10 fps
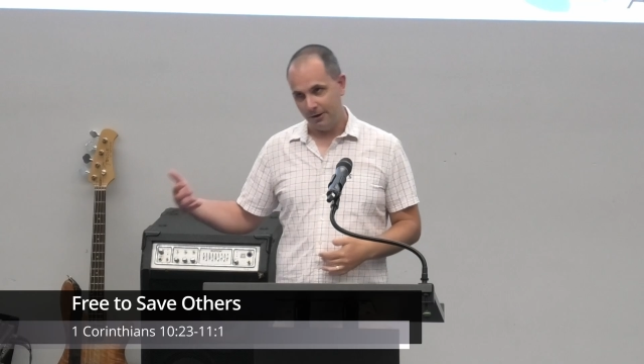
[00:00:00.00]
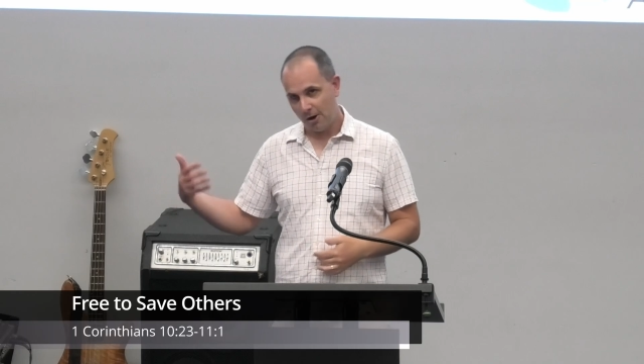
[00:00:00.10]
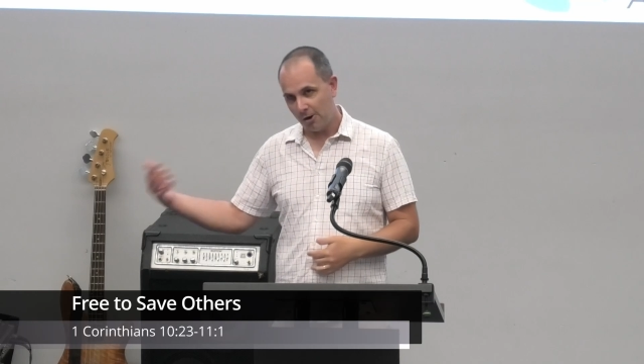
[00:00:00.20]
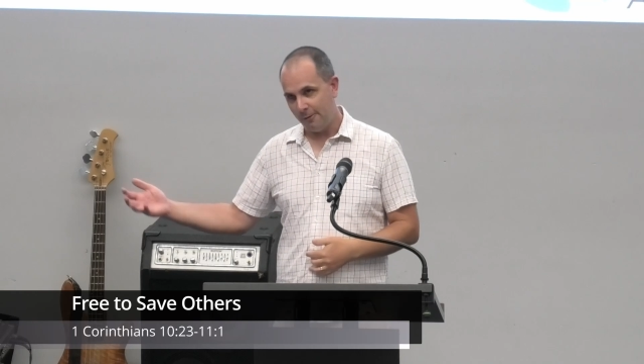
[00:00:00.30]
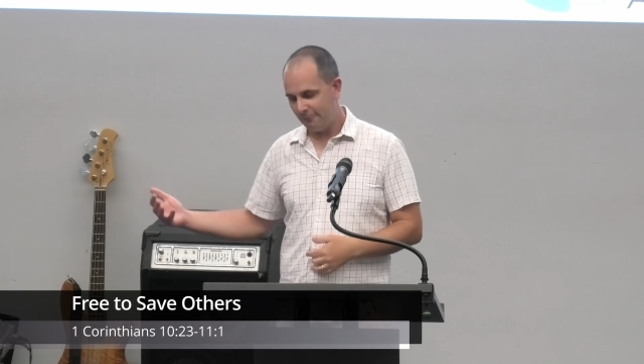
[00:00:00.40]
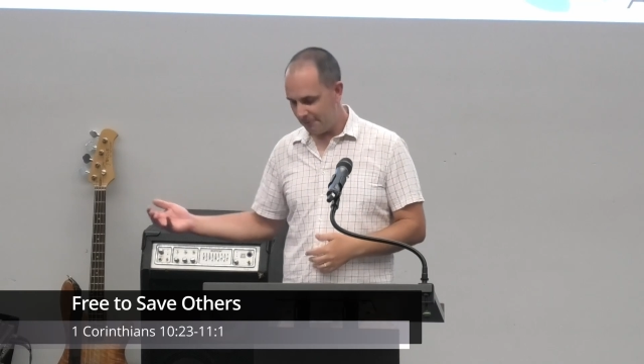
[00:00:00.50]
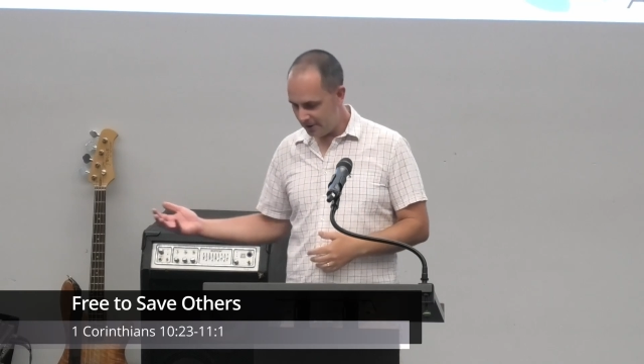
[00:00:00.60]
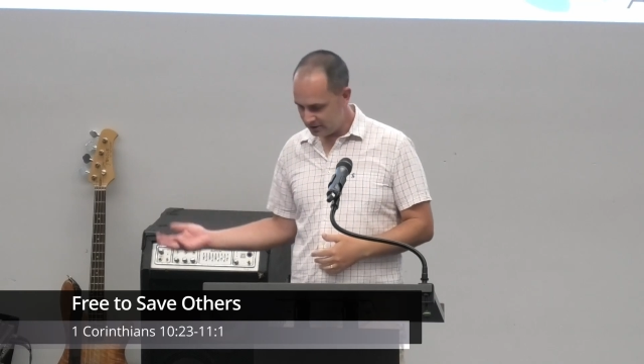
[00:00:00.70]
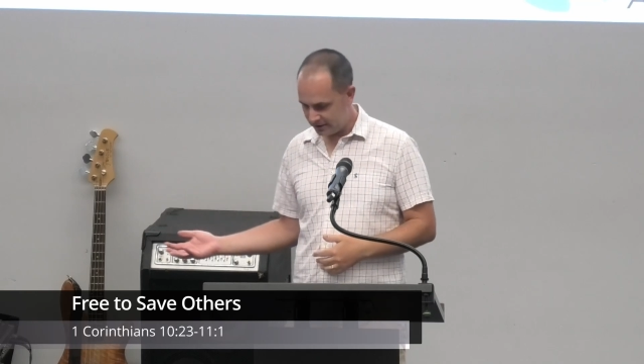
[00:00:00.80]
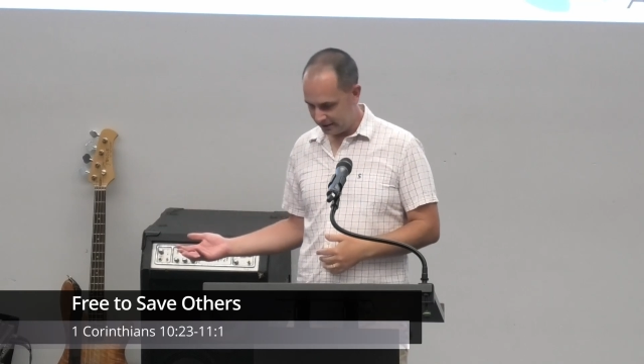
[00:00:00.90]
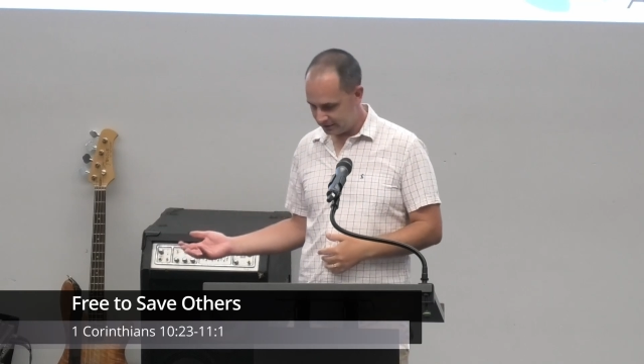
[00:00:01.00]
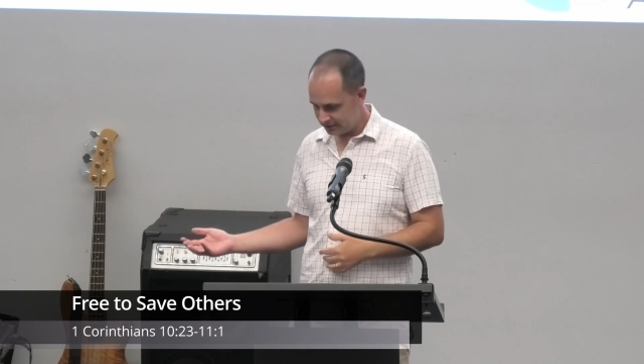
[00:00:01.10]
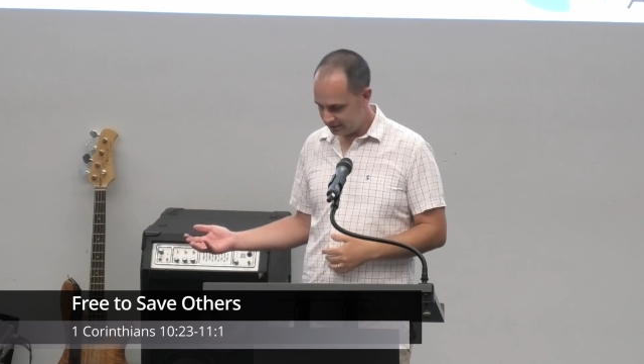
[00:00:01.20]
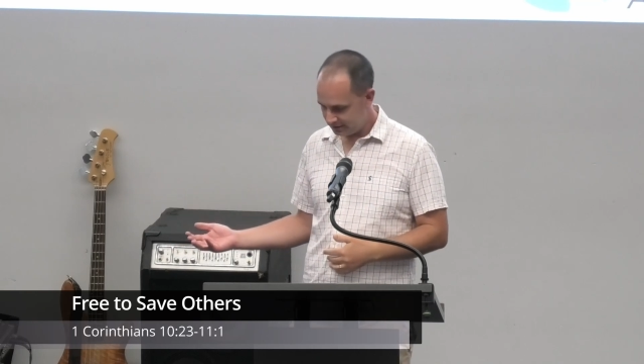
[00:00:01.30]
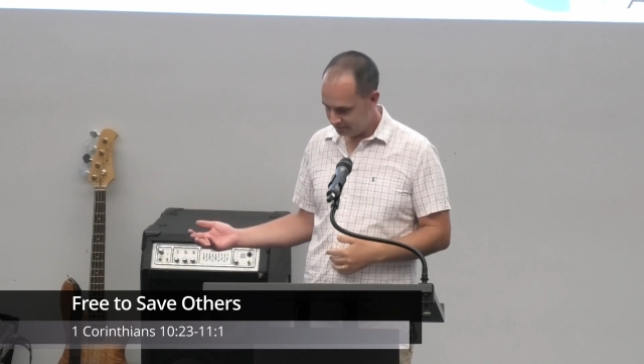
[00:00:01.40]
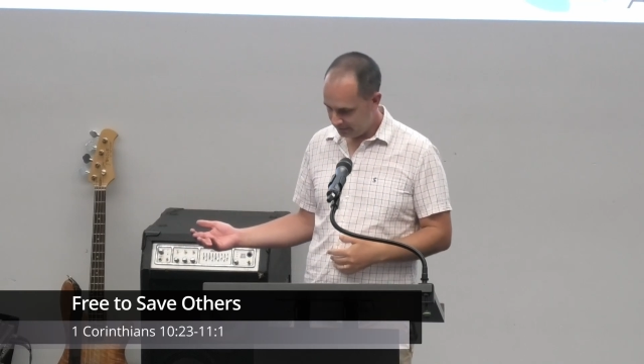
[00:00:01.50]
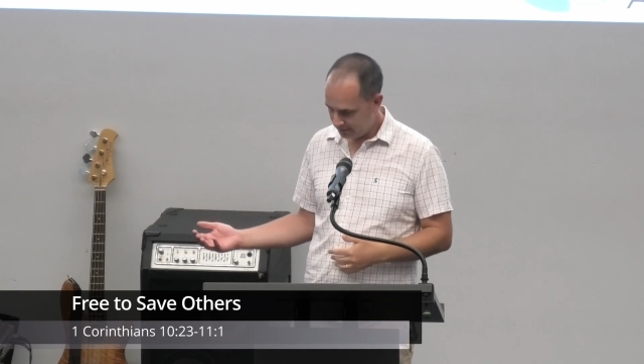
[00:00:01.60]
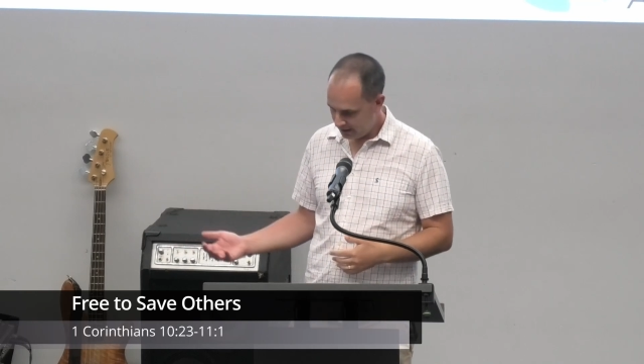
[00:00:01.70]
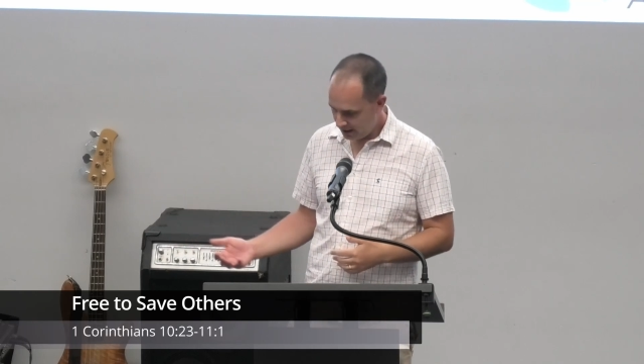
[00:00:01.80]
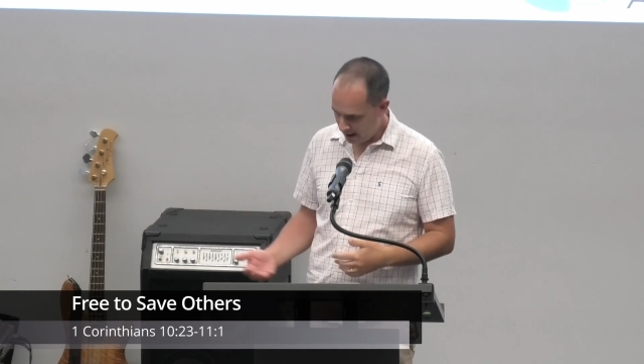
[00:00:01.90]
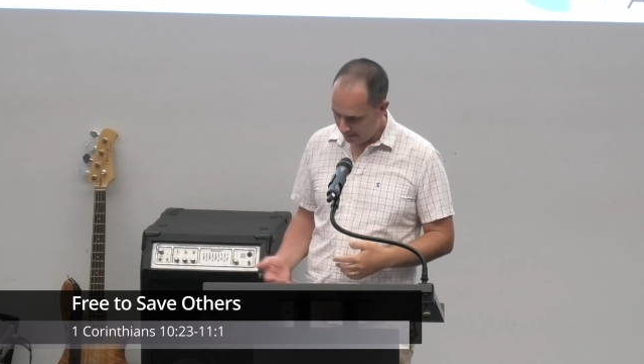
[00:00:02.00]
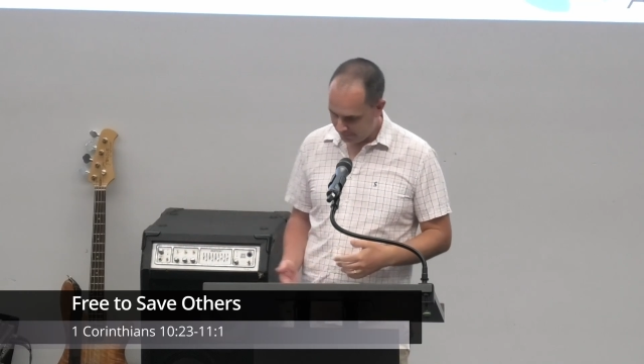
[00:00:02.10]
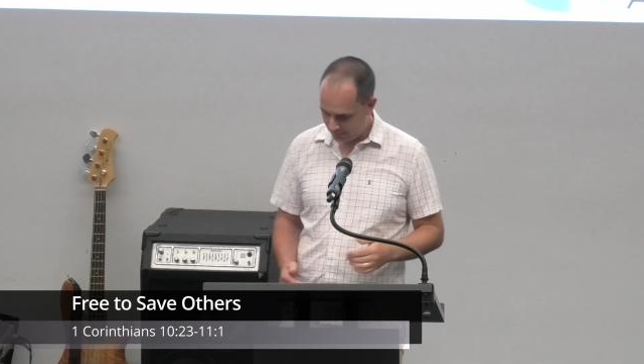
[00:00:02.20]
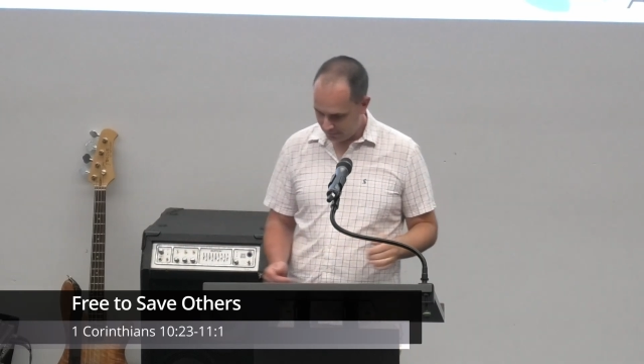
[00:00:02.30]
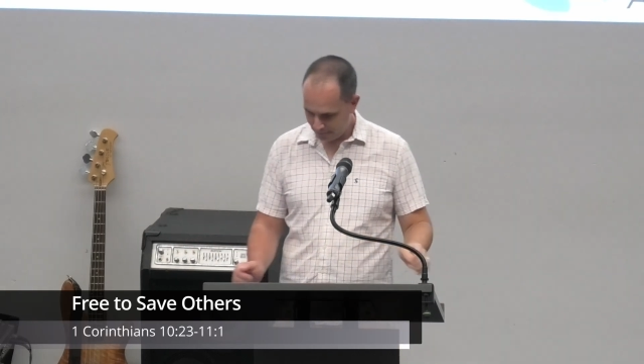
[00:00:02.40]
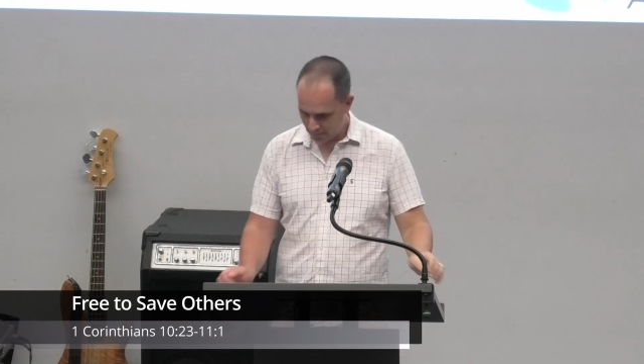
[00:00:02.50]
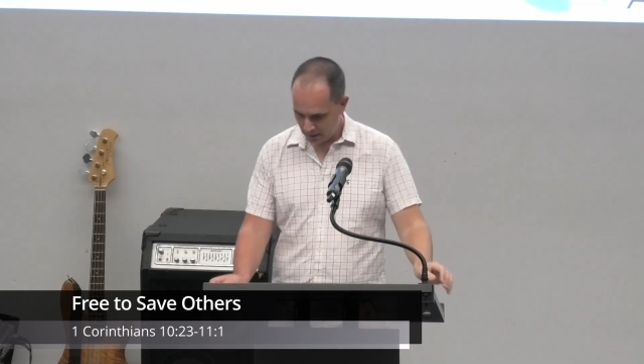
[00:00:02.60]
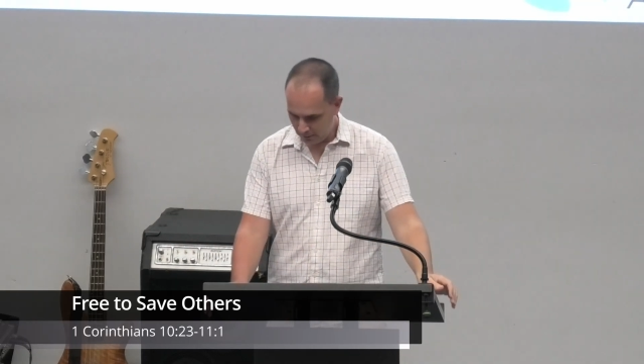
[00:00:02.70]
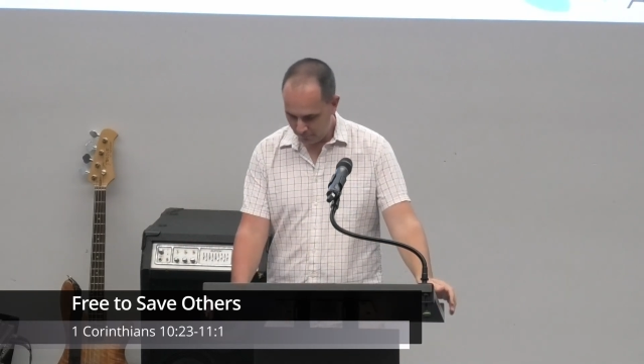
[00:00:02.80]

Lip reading: and hope from those things? You're